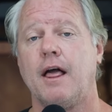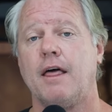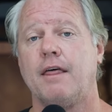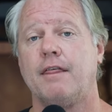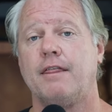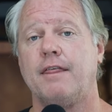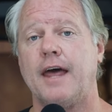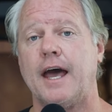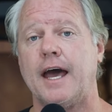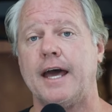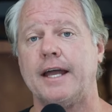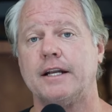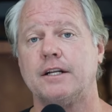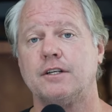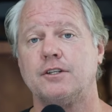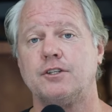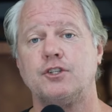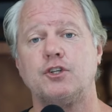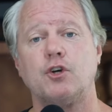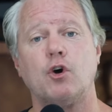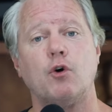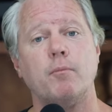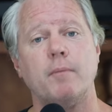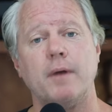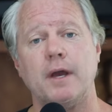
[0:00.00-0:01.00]
that
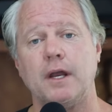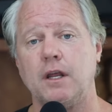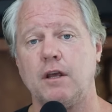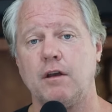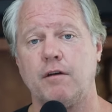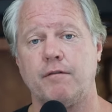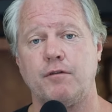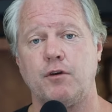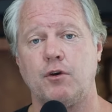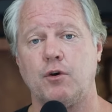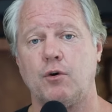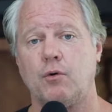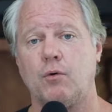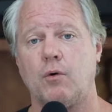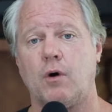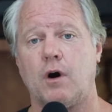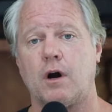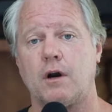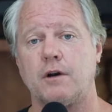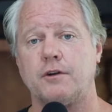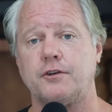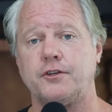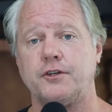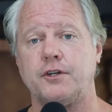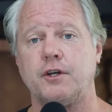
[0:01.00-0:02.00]
so many of you
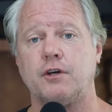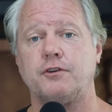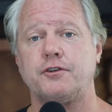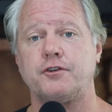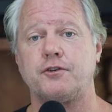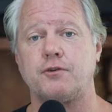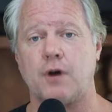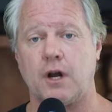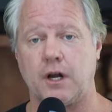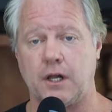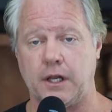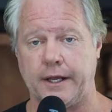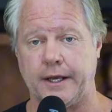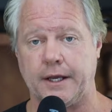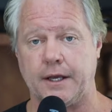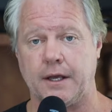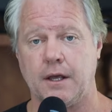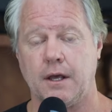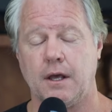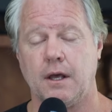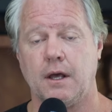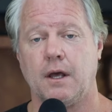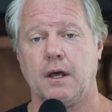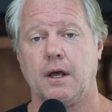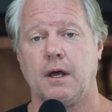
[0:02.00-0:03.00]
are still struggling
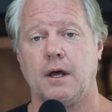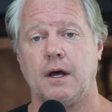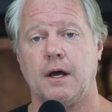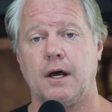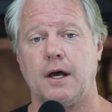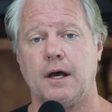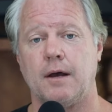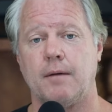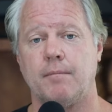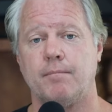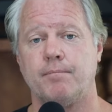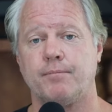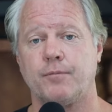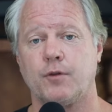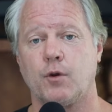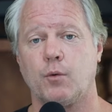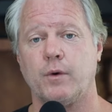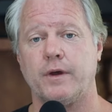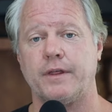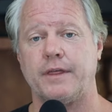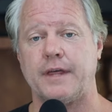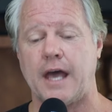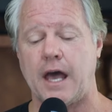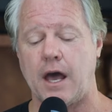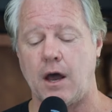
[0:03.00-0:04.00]

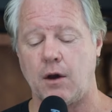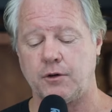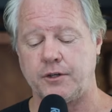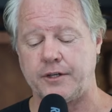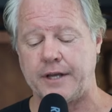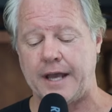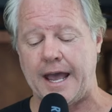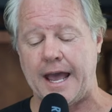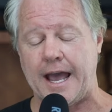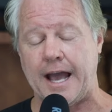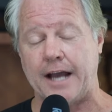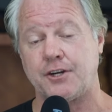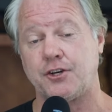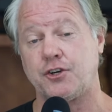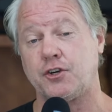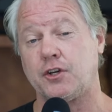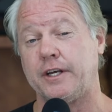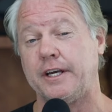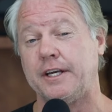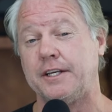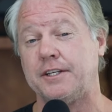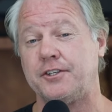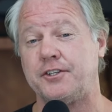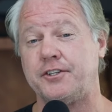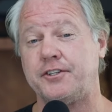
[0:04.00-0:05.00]
with how to
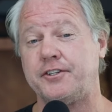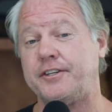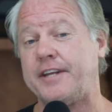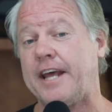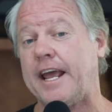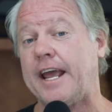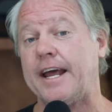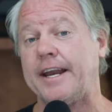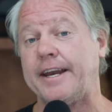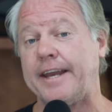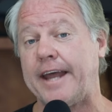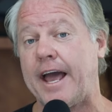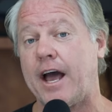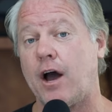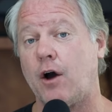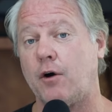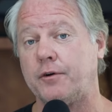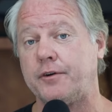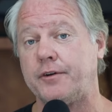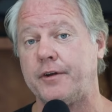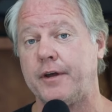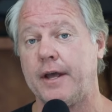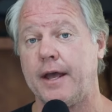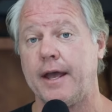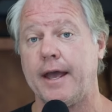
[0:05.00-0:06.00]
actually stand
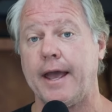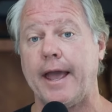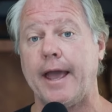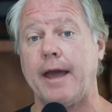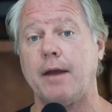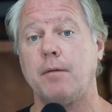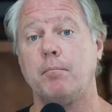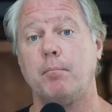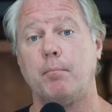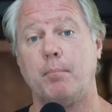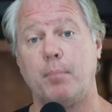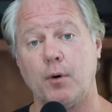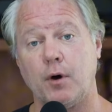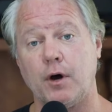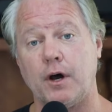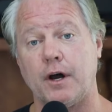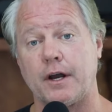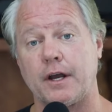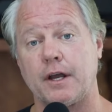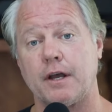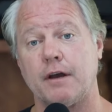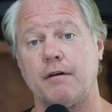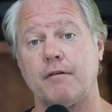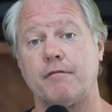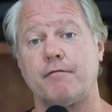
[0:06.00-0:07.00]
out and
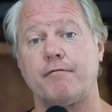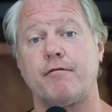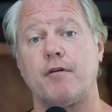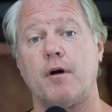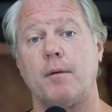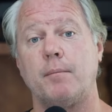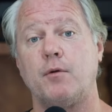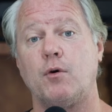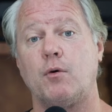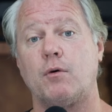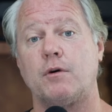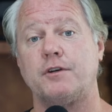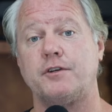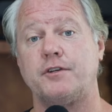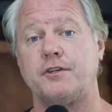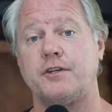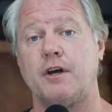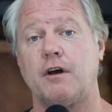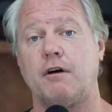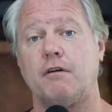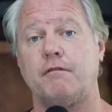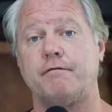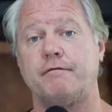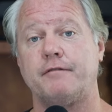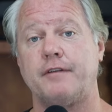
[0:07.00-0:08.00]
book from your
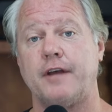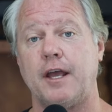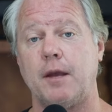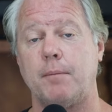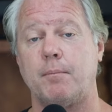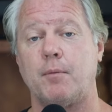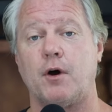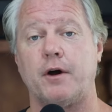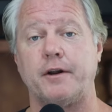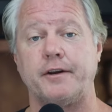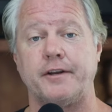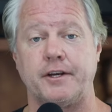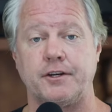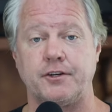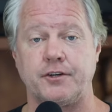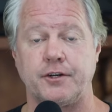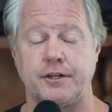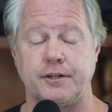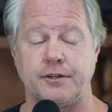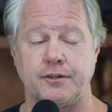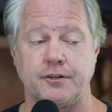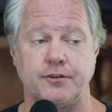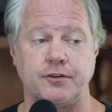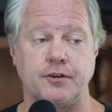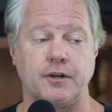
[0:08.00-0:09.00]
self-tape
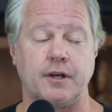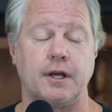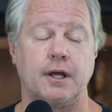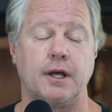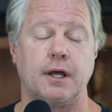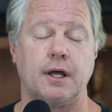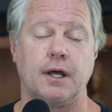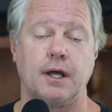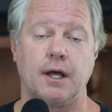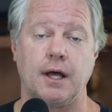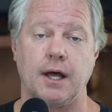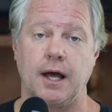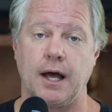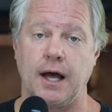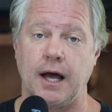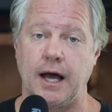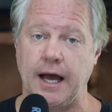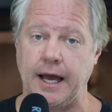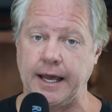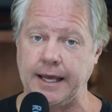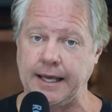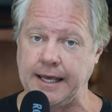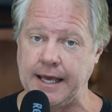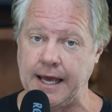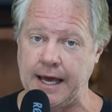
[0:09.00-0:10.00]
auditions.
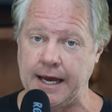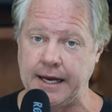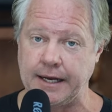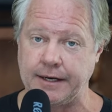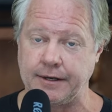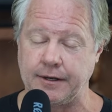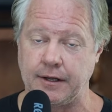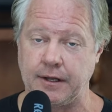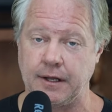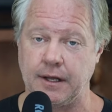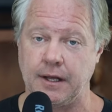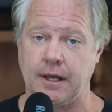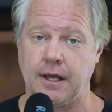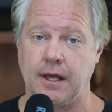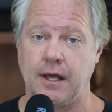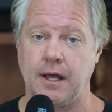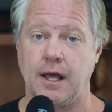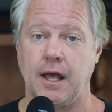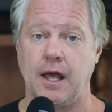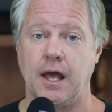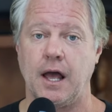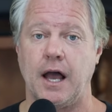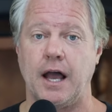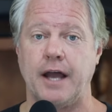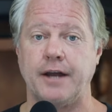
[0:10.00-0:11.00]
I get it.
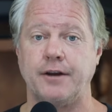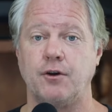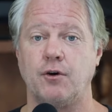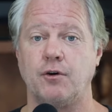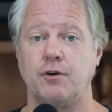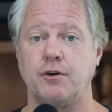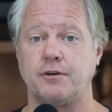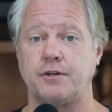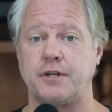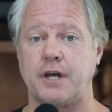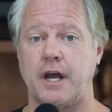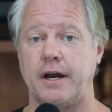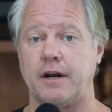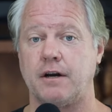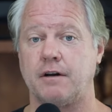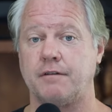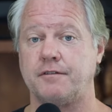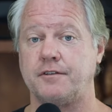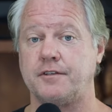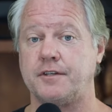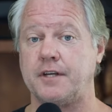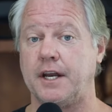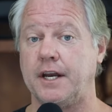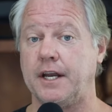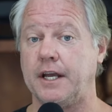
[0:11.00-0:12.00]
I know you're tired of
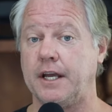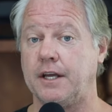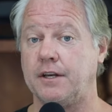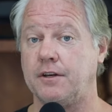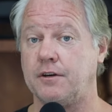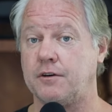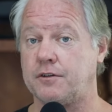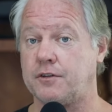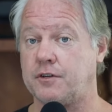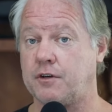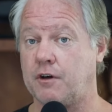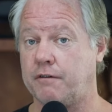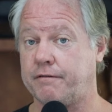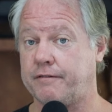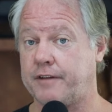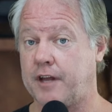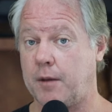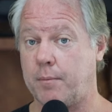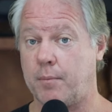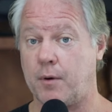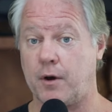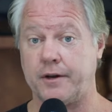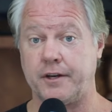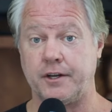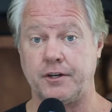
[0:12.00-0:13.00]
sending in your
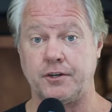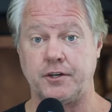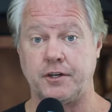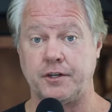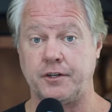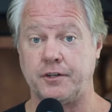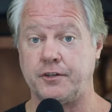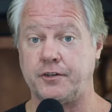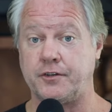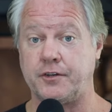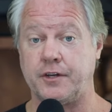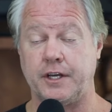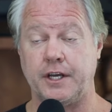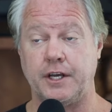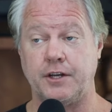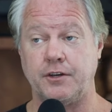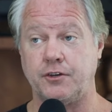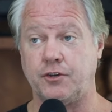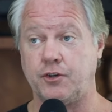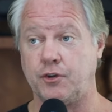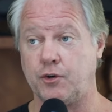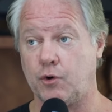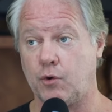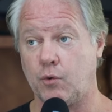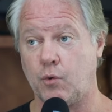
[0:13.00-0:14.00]
self-tape auditions
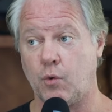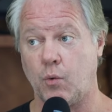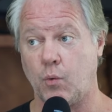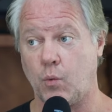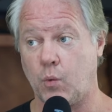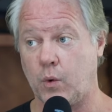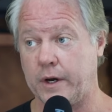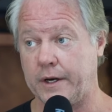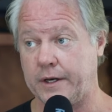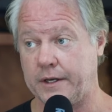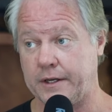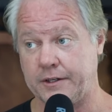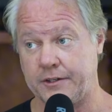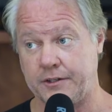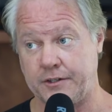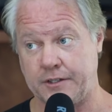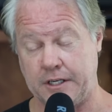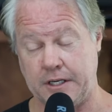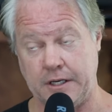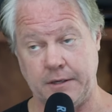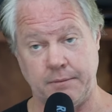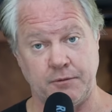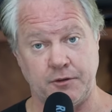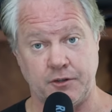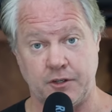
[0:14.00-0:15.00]
into what
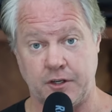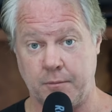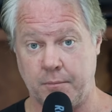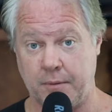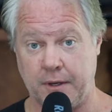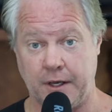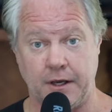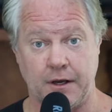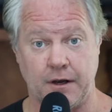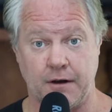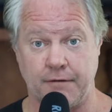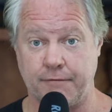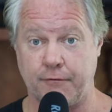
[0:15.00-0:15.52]
seems to be a